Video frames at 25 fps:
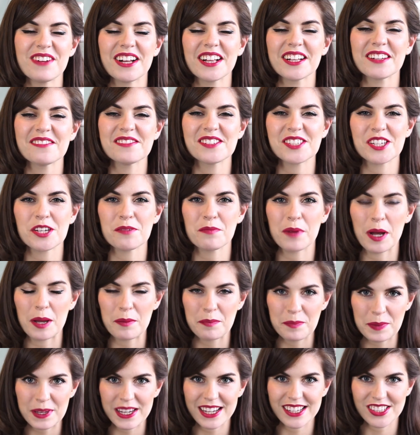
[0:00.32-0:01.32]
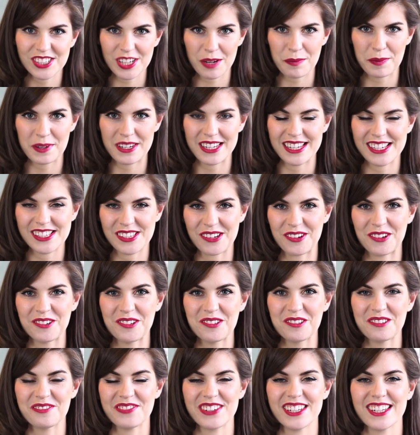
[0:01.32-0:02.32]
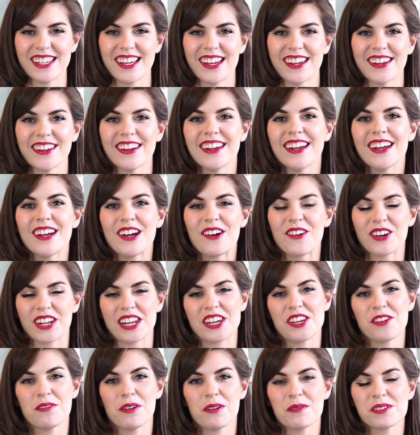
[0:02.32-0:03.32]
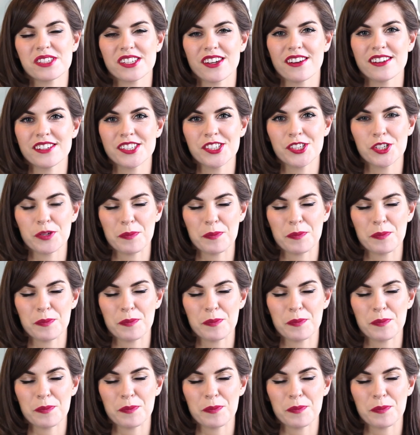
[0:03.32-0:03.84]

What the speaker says: welcome to my big Japanese haul video. When I knew I was going to